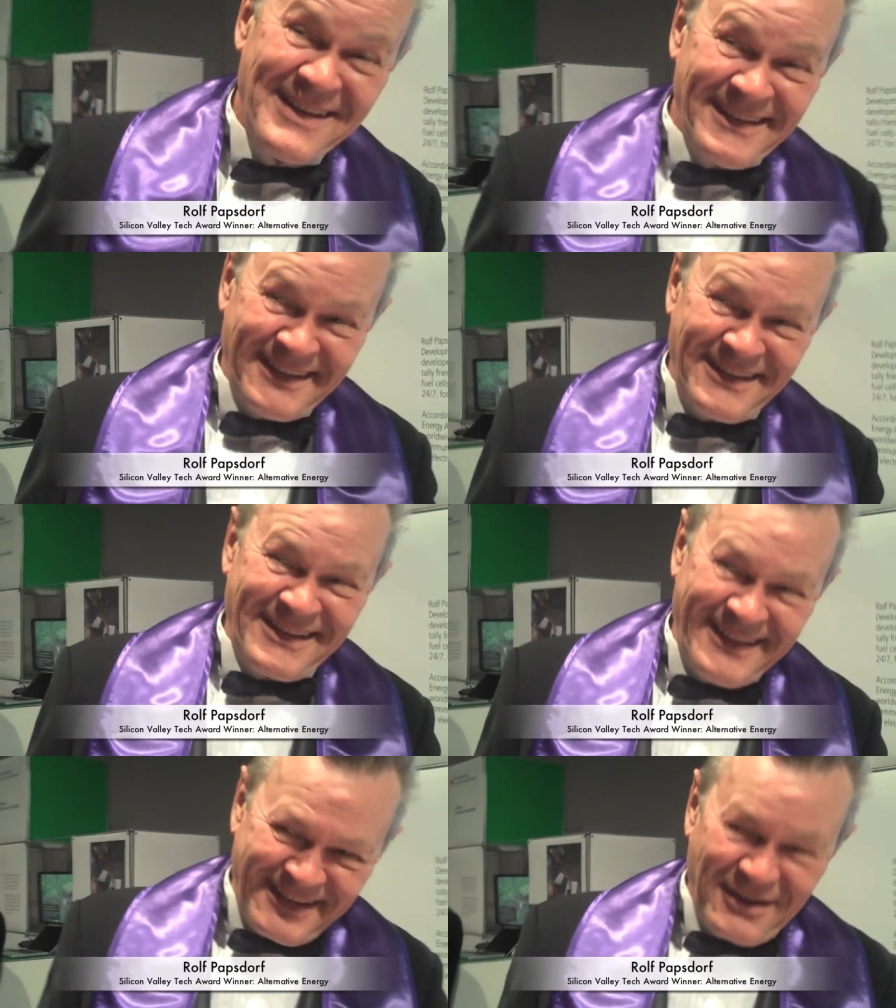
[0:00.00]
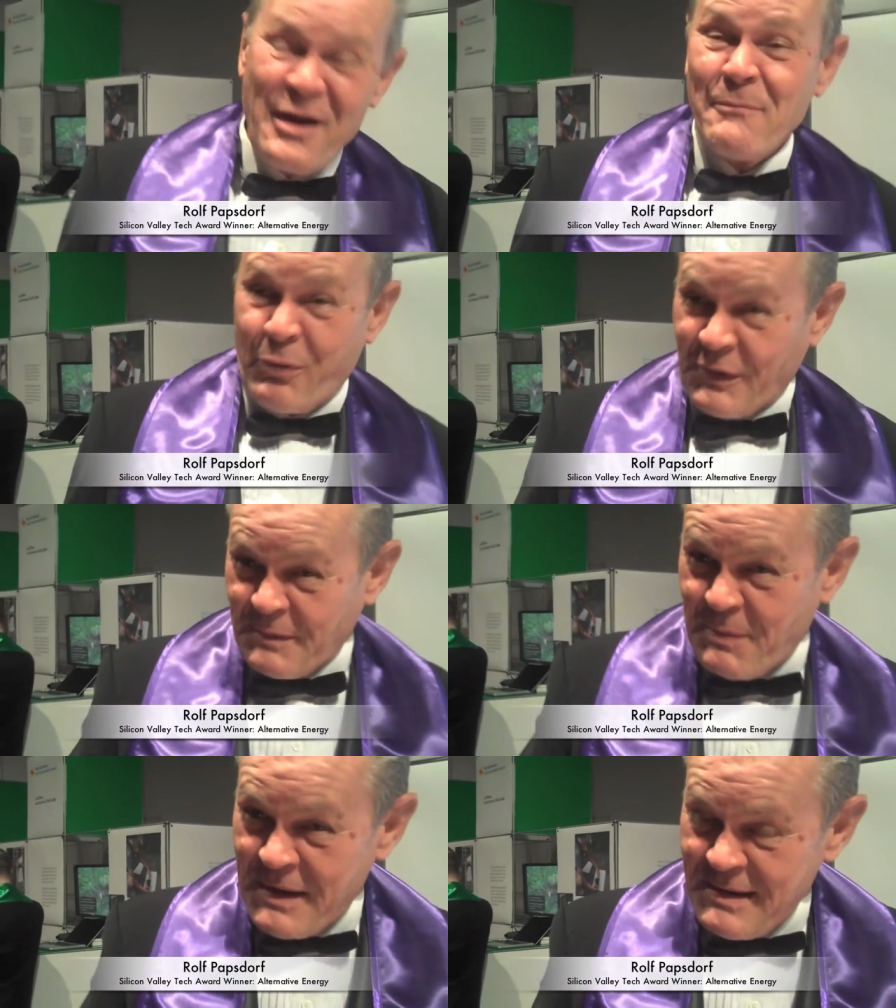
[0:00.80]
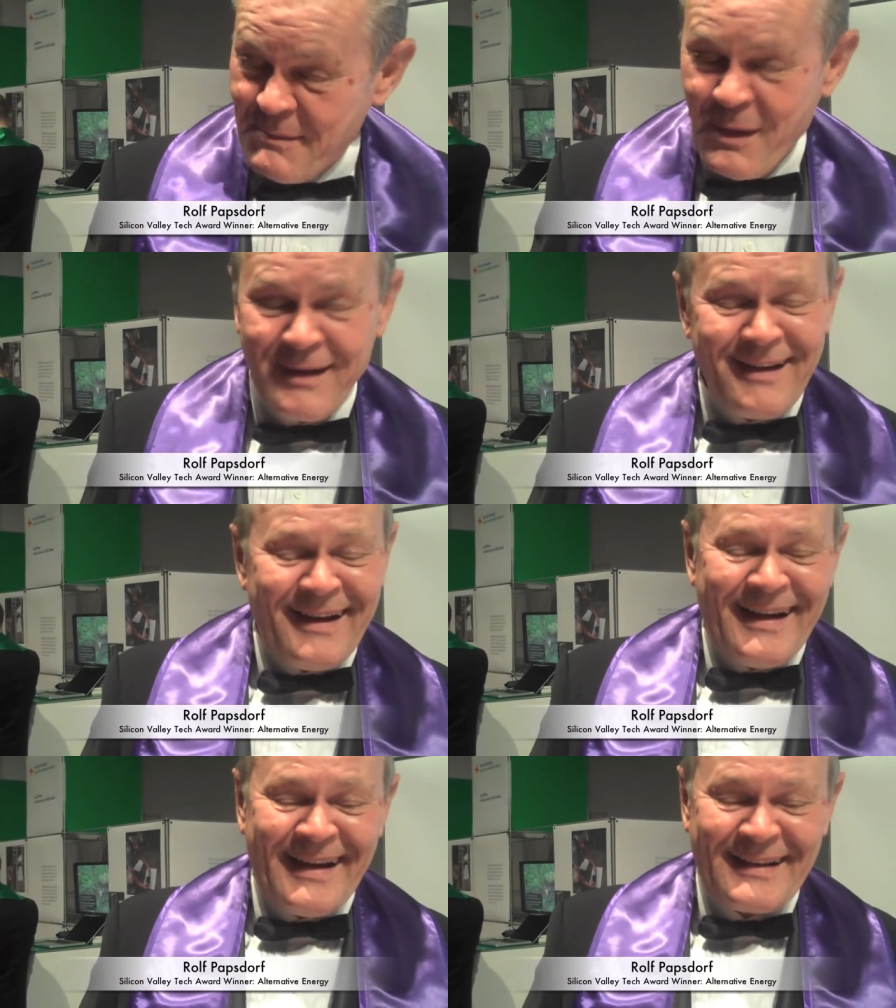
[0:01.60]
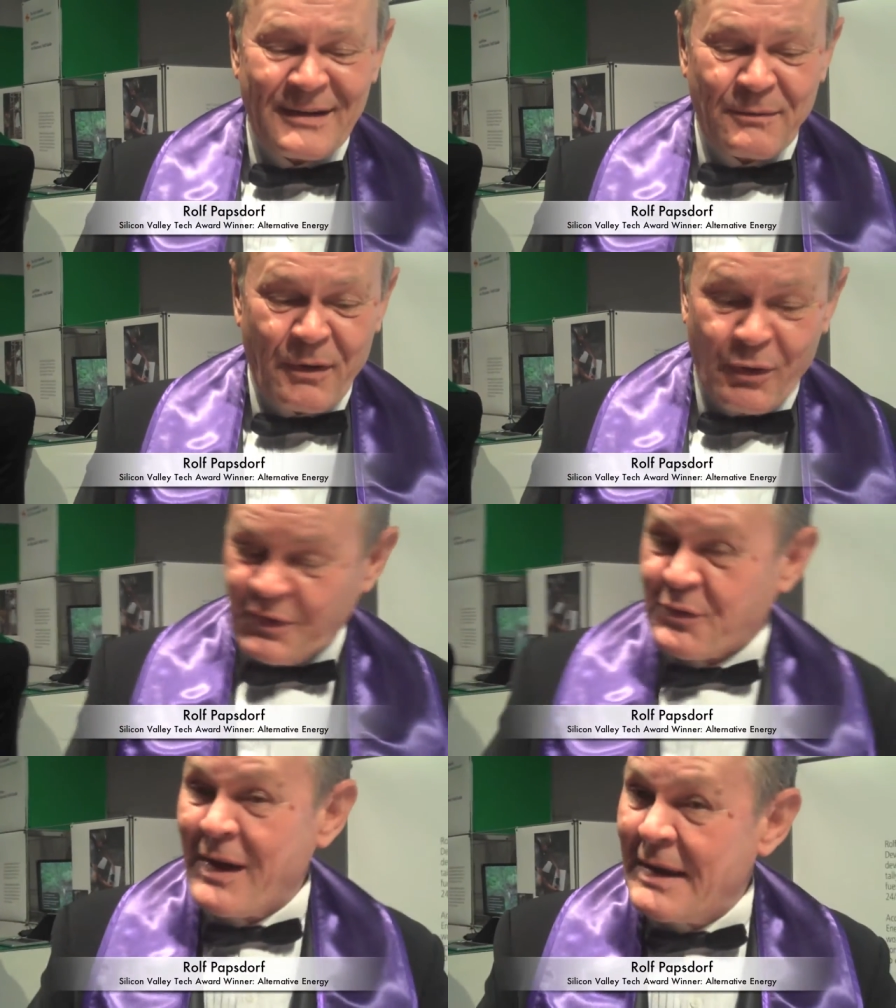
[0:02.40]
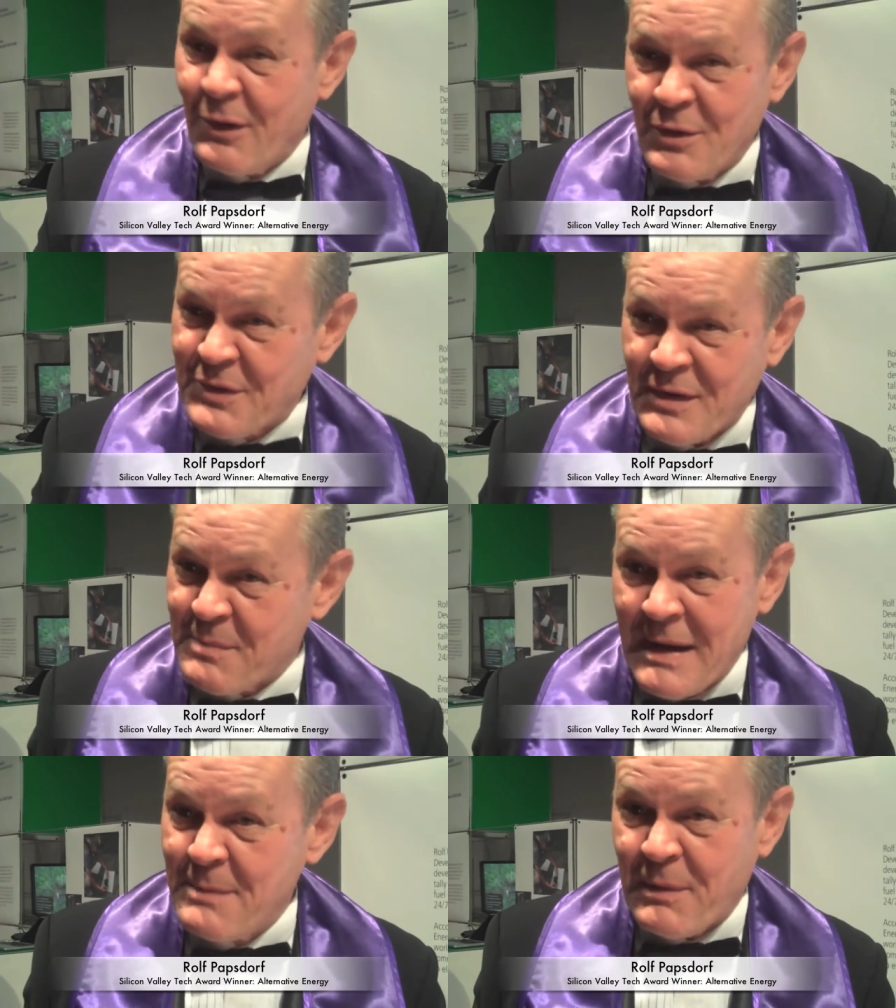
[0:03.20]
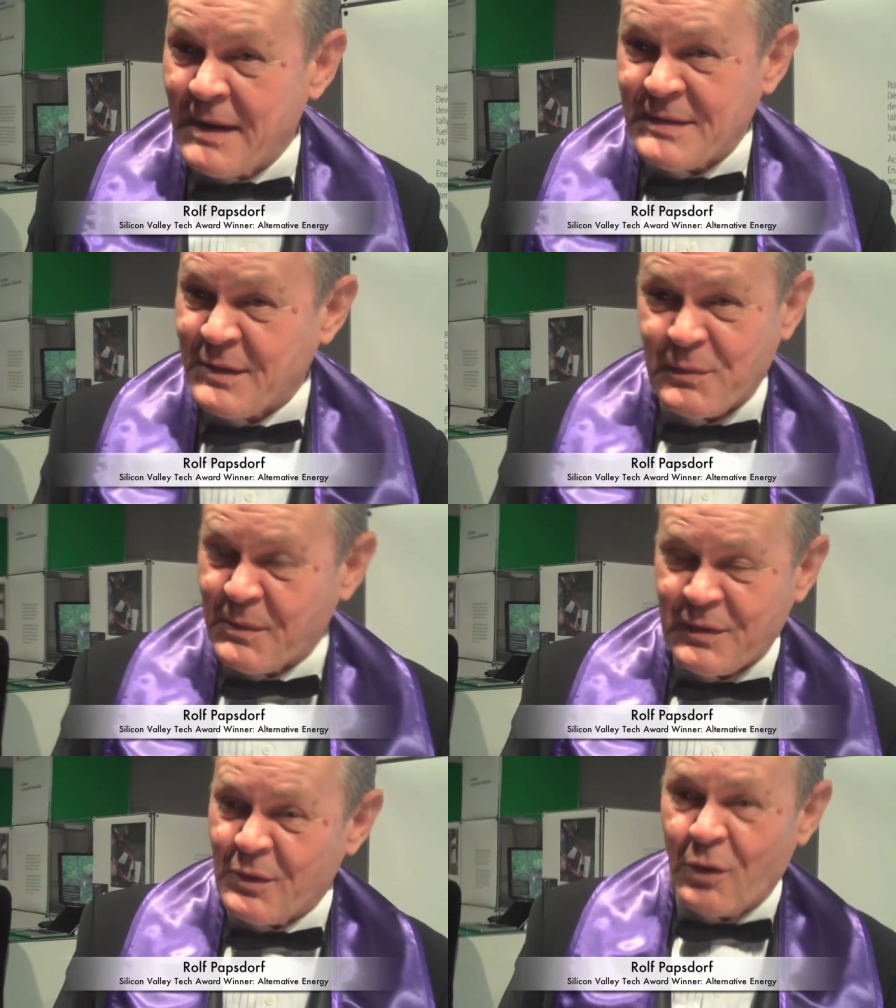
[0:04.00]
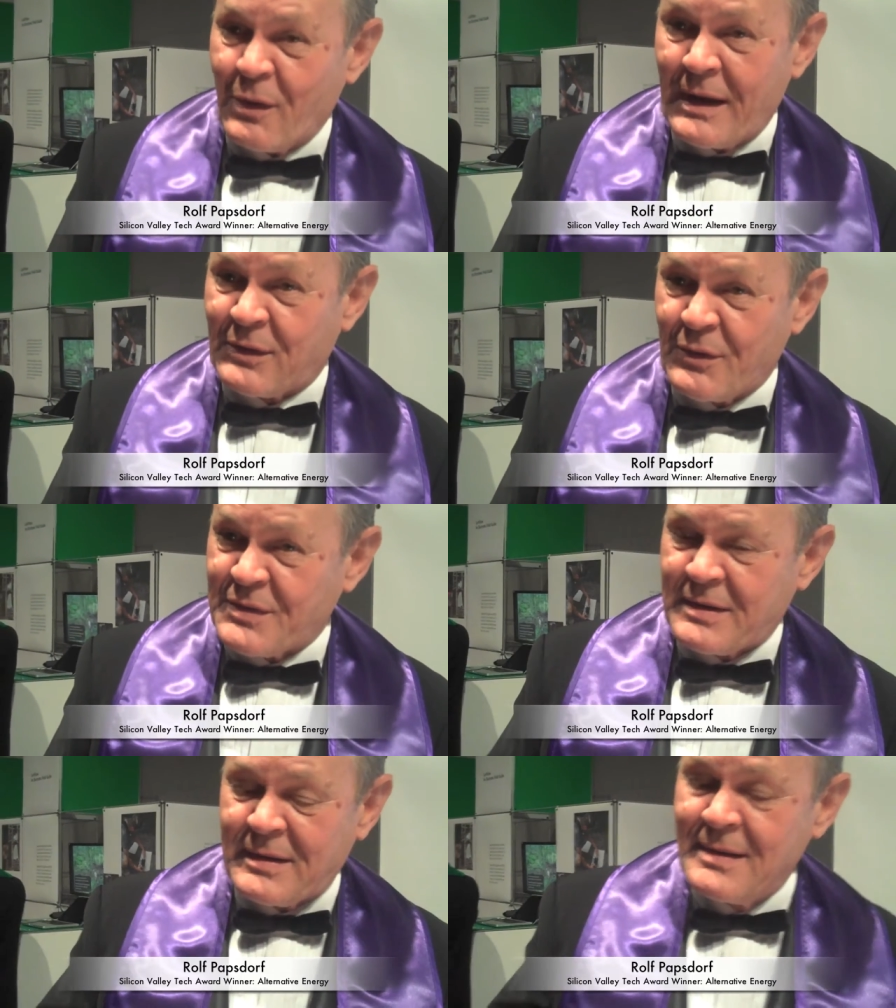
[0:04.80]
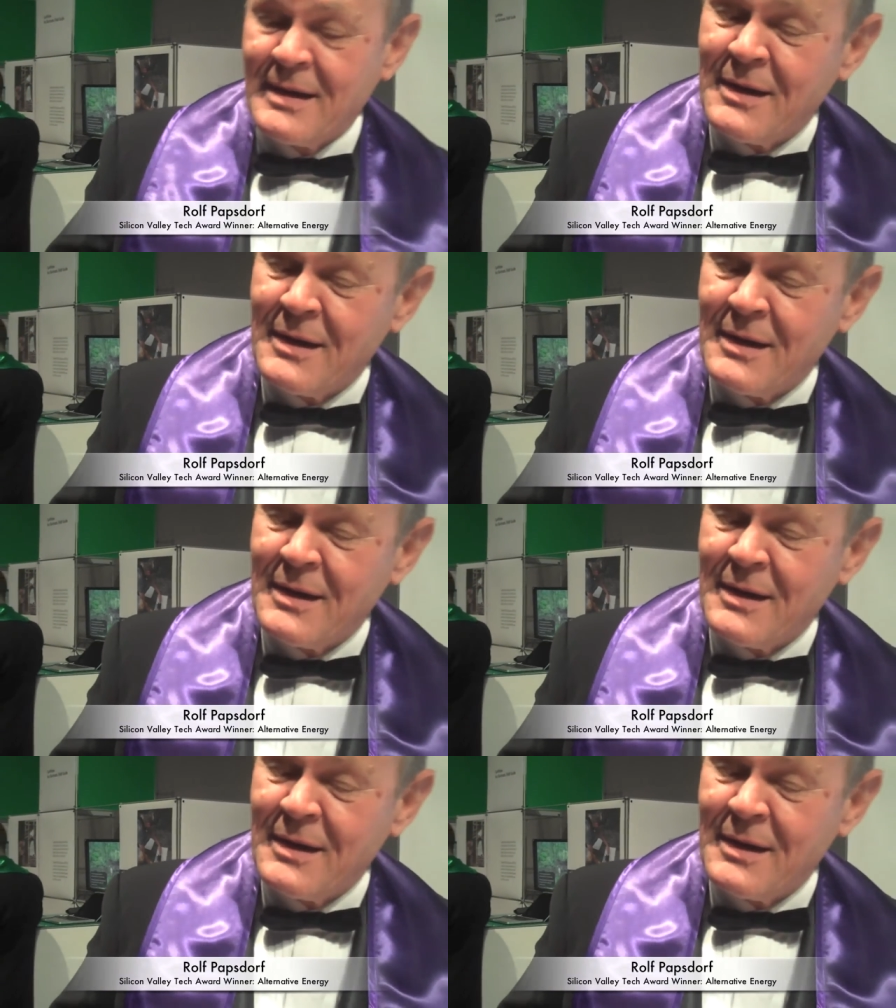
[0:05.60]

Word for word: his? Possibly. And Australia also has many places with no electricity.